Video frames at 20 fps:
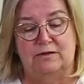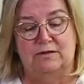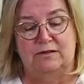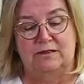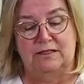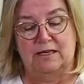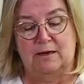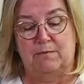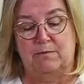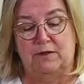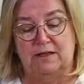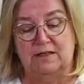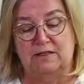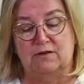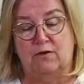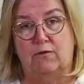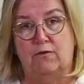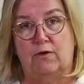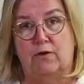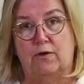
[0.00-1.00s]
dump this
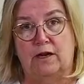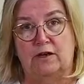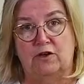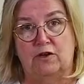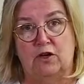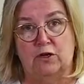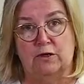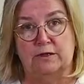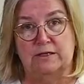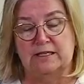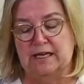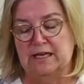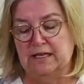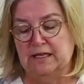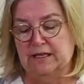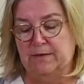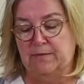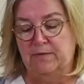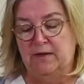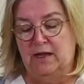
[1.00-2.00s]
over under your
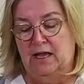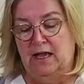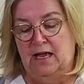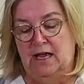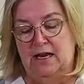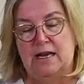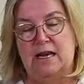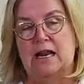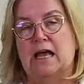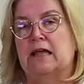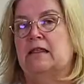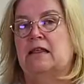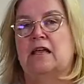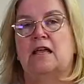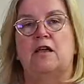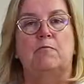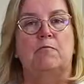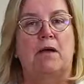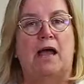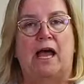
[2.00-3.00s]
sink,
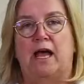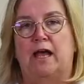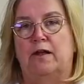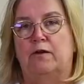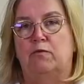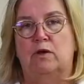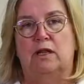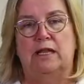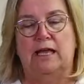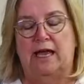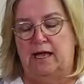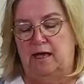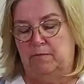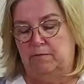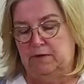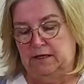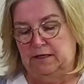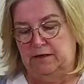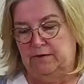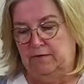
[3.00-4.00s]
nothing bad will
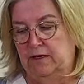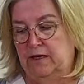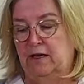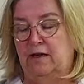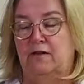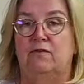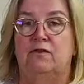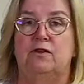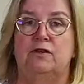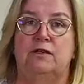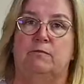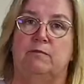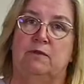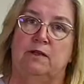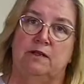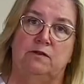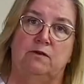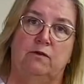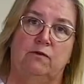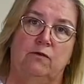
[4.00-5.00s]
happen. If you dump
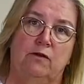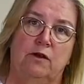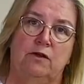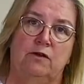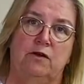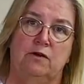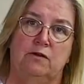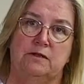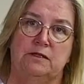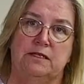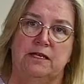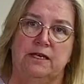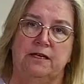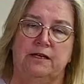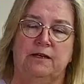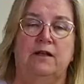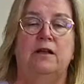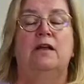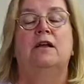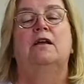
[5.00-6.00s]
this over under your
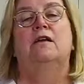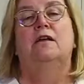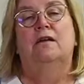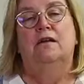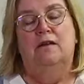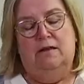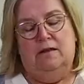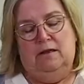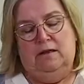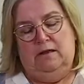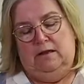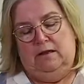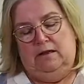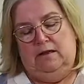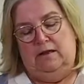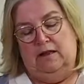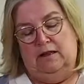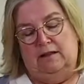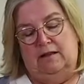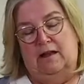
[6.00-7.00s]
sink,
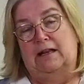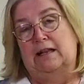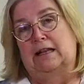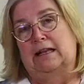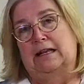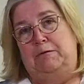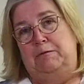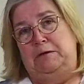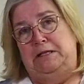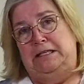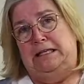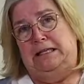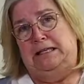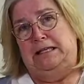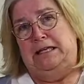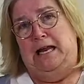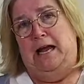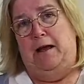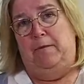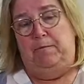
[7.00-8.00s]
you got a lot of liquid to
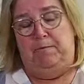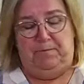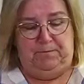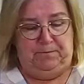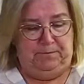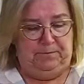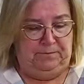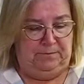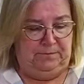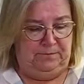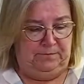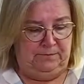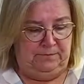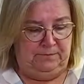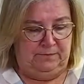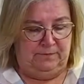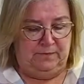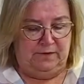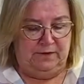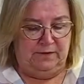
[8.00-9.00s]
clean up.
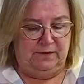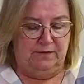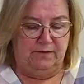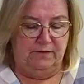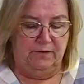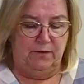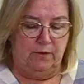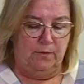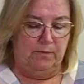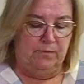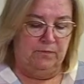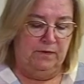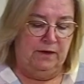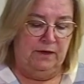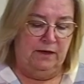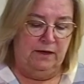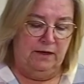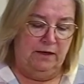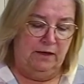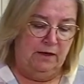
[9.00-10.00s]
So
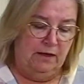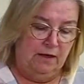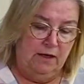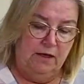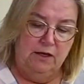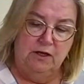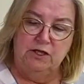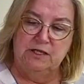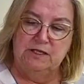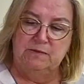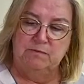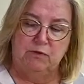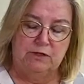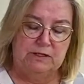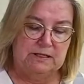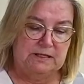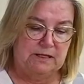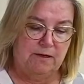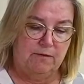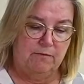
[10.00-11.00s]
you just put
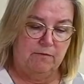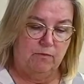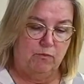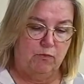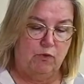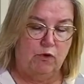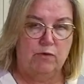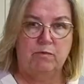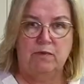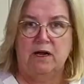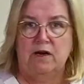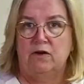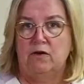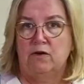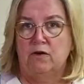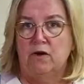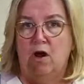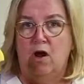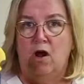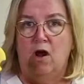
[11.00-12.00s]
some board
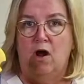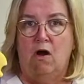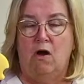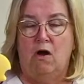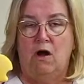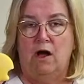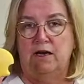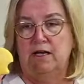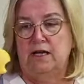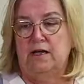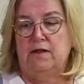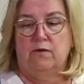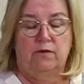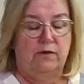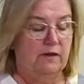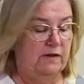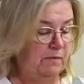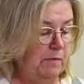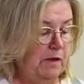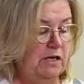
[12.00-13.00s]
butter on either
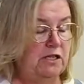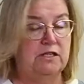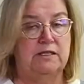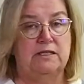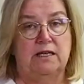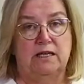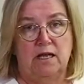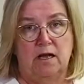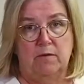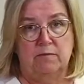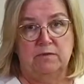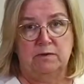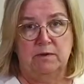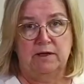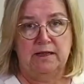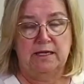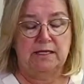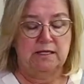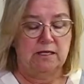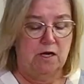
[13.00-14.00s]
the sponge that comes
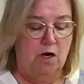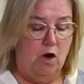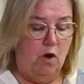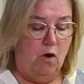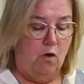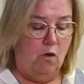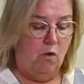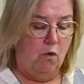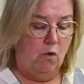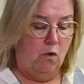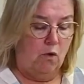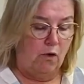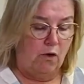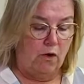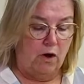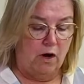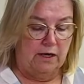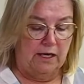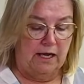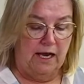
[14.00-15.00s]
with it or
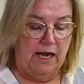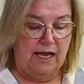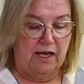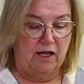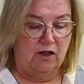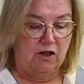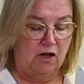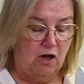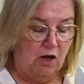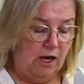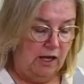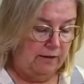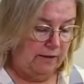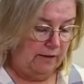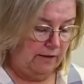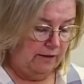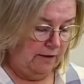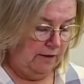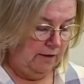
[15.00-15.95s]
on a cloth,